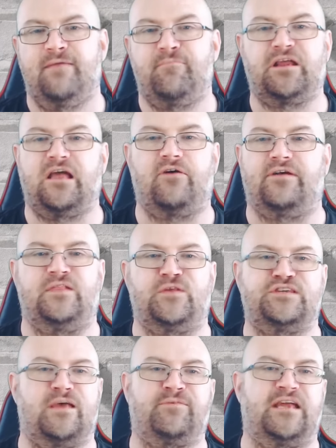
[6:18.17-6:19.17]
but are currently
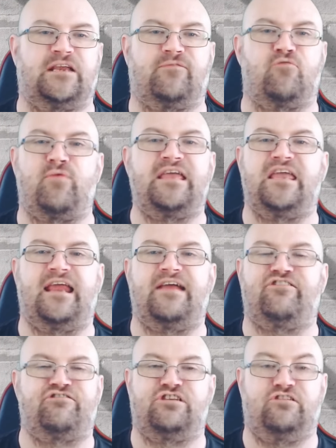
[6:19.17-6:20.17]
the subject of
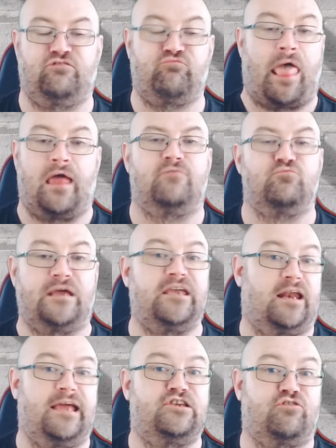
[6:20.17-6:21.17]
a
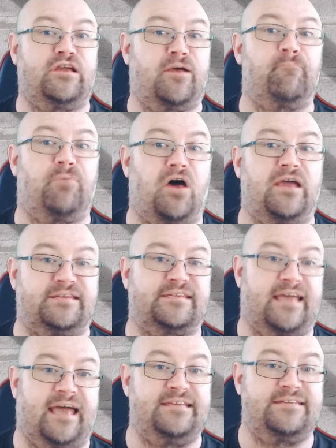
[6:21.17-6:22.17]
regulatory compliance
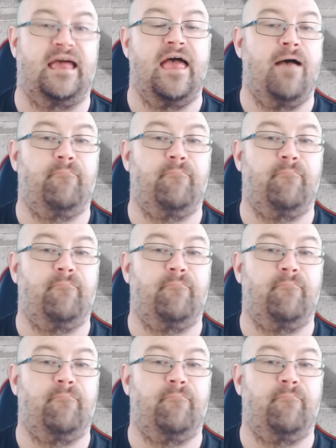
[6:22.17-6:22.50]
case